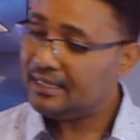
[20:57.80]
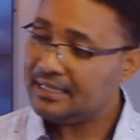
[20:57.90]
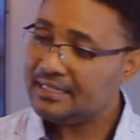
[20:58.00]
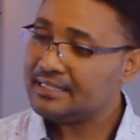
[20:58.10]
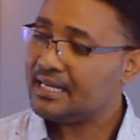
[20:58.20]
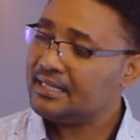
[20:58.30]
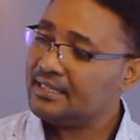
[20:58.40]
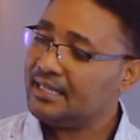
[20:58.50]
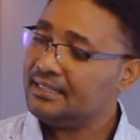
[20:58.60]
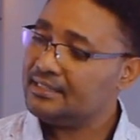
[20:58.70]
he
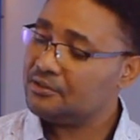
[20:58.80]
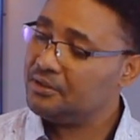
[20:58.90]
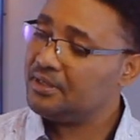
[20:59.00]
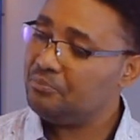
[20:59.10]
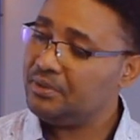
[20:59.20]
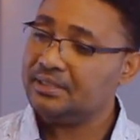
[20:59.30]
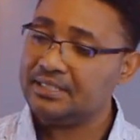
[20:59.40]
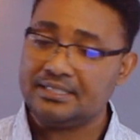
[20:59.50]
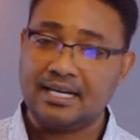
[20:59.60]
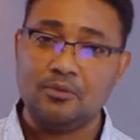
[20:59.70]
decided that he's going to build
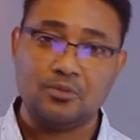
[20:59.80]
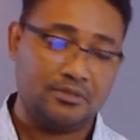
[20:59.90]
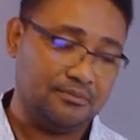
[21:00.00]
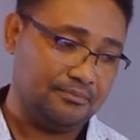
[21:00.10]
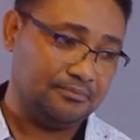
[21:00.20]
a tower,